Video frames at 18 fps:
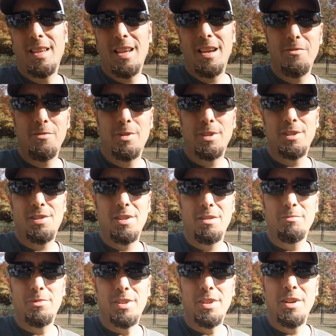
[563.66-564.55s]
Everyone
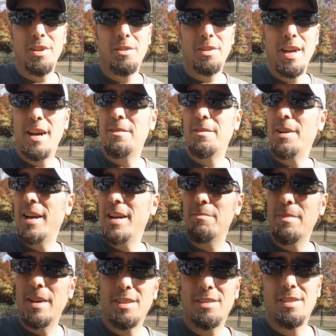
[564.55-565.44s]
seems to know that,
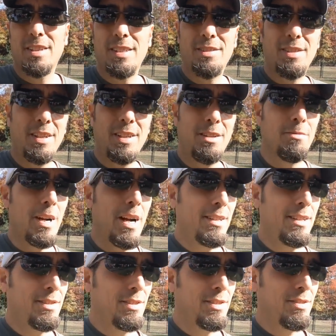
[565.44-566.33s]
right? It makes sense. Heat
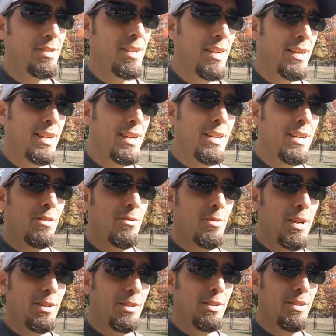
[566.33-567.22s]
rises.
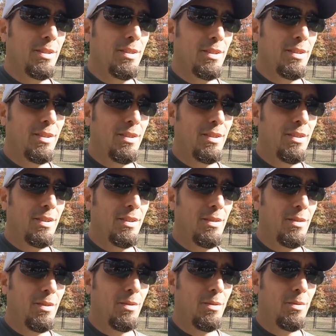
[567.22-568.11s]
Well,
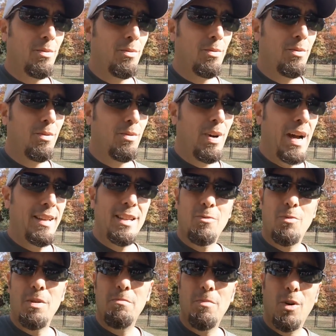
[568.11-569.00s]
I
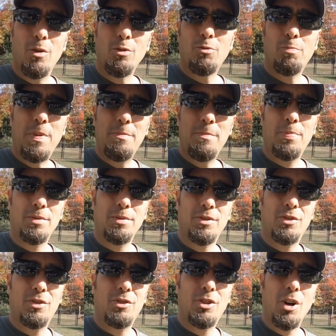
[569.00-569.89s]
think what most
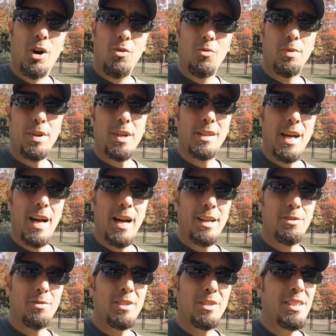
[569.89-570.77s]
people don't
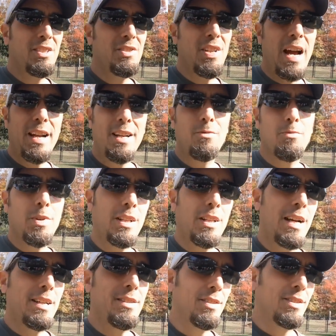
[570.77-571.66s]
realize, or at least I didn't
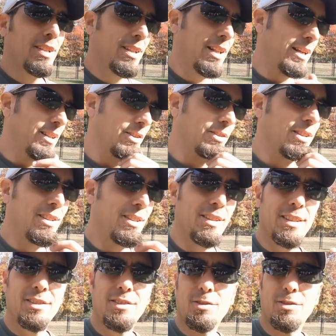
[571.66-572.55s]
realize until I looked
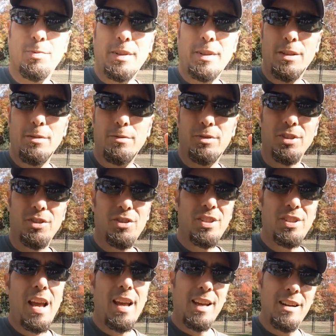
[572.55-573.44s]
into this, is we lose the
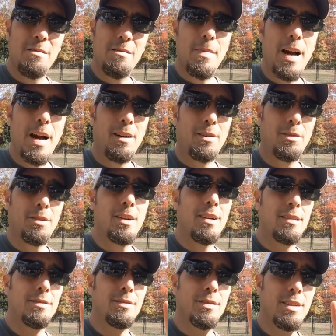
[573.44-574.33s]
second amount,
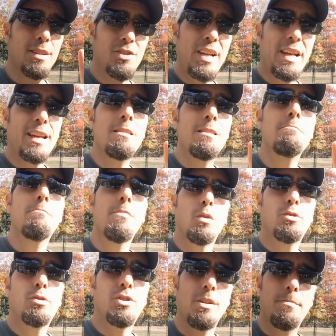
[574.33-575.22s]
the second
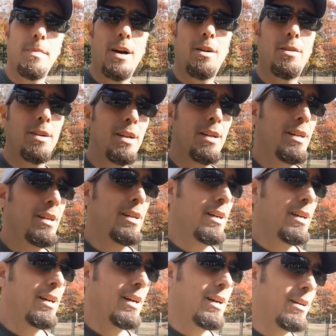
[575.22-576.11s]
most amount
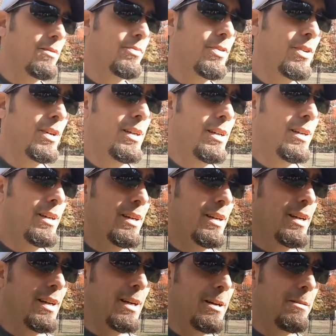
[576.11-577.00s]
of
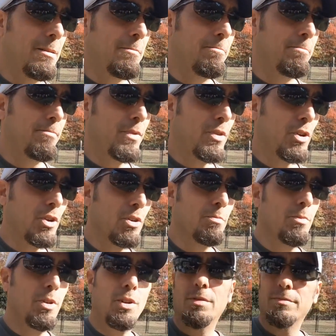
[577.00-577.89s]
um,
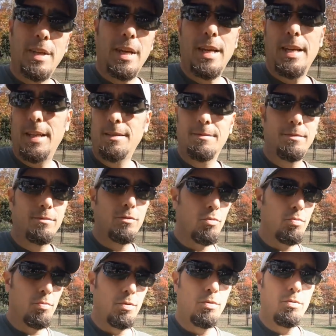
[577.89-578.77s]
thermal heat
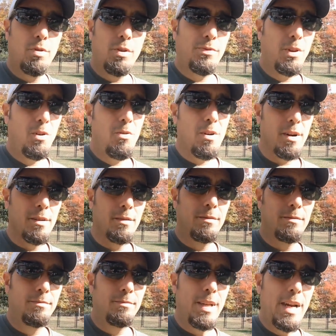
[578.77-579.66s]
through the
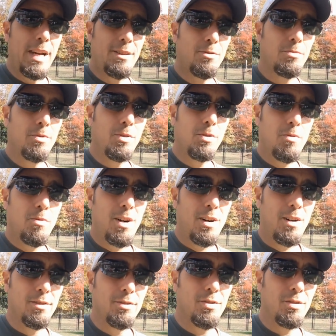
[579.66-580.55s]
floor, not through the
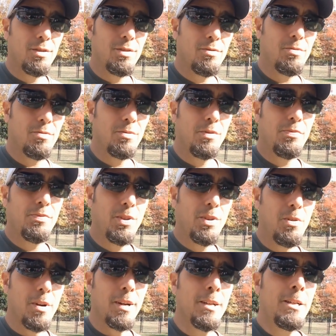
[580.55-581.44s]
walls. So it's through the
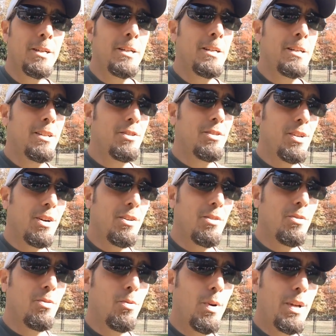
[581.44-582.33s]
floor.
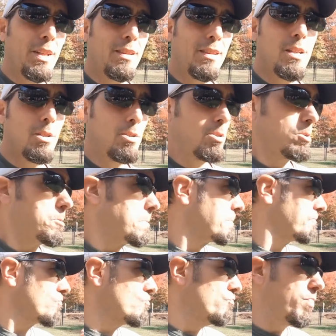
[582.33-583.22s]
So with this
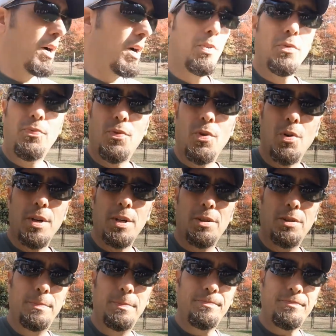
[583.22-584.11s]
bubble
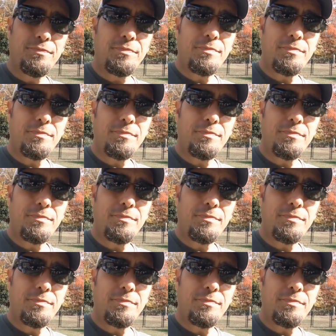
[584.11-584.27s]
foil